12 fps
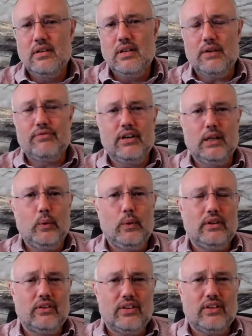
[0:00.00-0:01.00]
You're
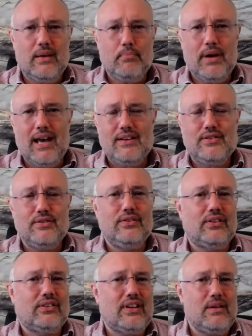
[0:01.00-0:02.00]
following the same patterns,
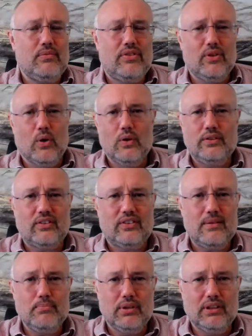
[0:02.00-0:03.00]
the same thoughts, the
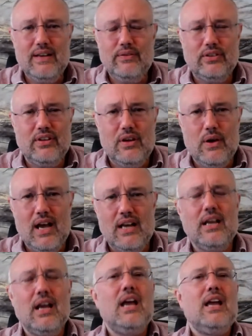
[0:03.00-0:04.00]
same beliefs that you
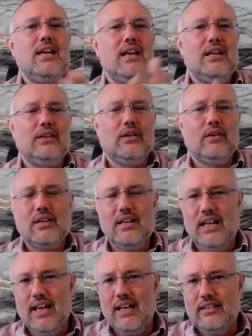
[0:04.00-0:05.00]
had. You're not going to
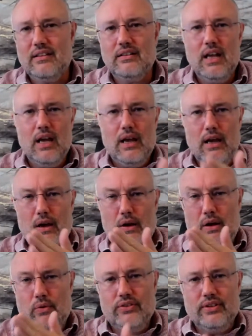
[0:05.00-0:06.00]
get the
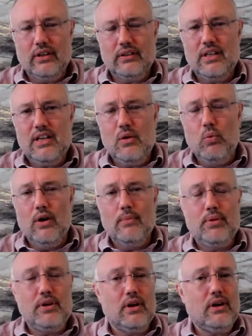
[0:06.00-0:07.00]
result that you want,
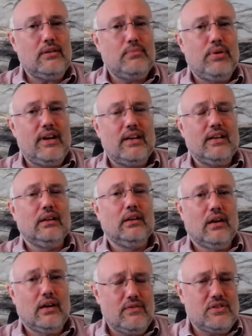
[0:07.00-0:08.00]
but you're going to put in a
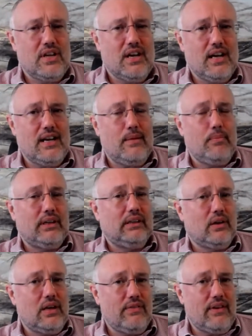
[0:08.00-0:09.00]
lot of time and a
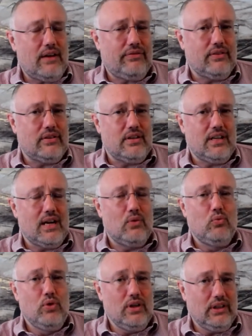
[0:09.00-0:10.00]
lot of effort and get
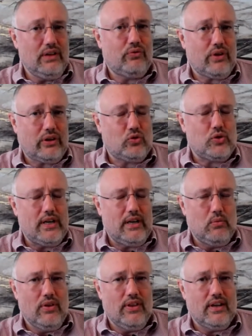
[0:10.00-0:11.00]
really
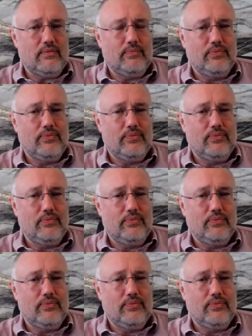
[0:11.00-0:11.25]
frustrated with it.